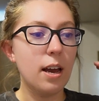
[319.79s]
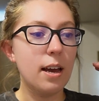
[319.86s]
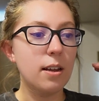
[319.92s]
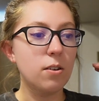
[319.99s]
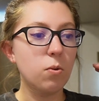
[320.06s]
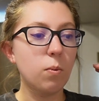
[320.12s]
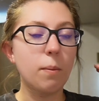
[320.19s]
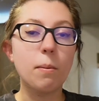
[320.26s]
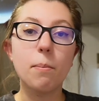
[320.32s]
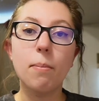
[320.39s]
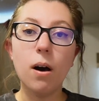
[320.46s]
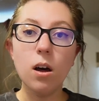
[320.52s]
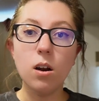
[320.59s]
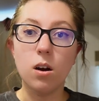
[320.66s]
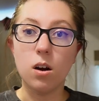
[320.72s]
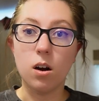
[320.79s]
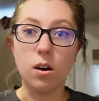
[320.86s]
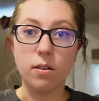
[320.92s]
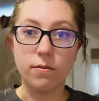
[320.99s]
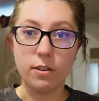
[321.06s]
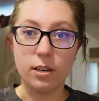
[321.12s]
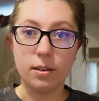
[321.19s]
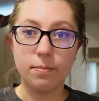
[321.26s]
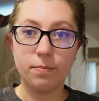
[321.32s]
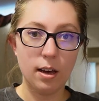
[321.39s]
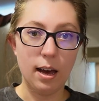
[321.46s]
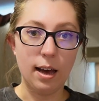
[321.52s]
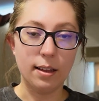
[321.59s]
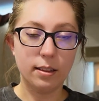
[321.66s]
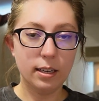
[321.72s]
and when we bought our RV
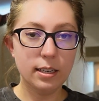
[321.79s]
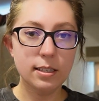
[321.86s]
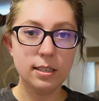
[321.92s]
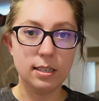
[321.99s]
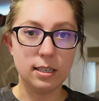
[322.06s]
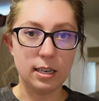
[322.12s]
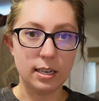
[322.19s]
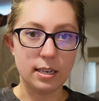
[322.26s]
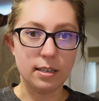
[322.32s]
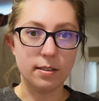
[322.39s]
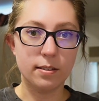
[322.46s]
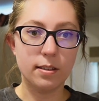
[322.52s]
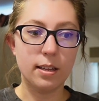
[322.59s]
at Lazy Days,